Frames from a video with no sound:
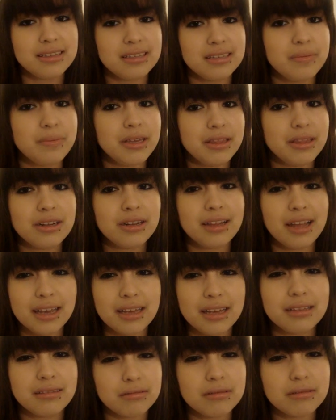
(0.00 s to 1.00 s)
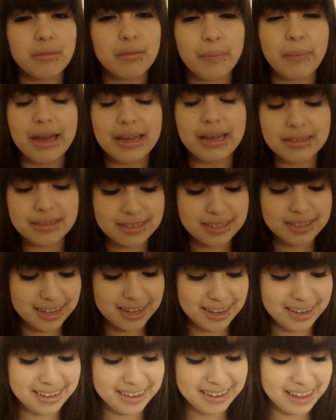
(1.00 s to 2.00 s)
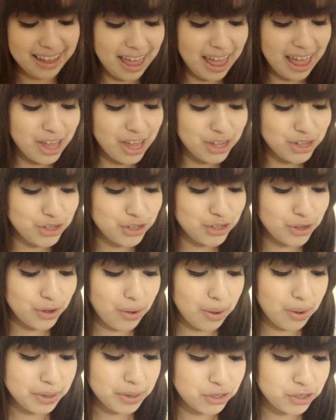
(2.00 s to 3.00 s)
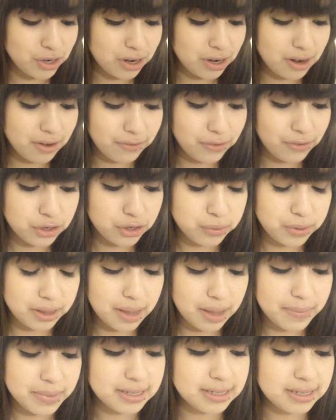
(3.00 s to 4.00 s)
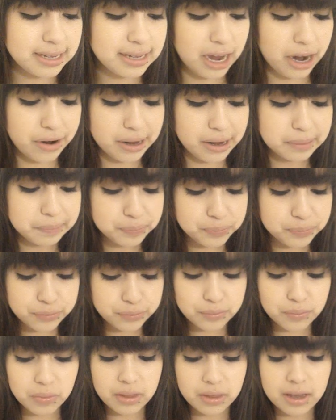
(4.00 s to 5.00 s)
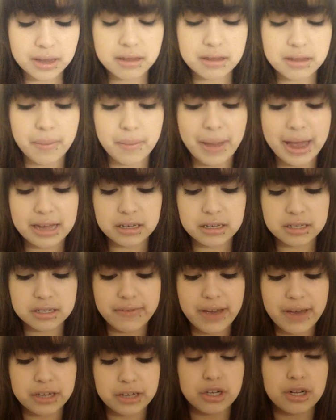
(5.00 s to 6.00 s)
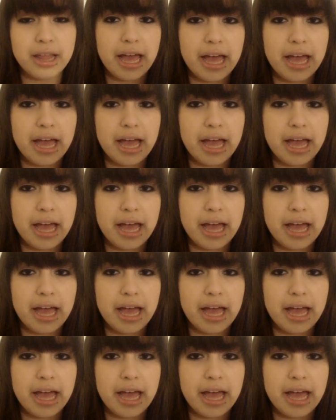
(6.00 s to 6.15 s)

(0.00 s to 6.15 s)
to me they're like the best. So I'm going to start off first with a mascara. It's a MaxFactor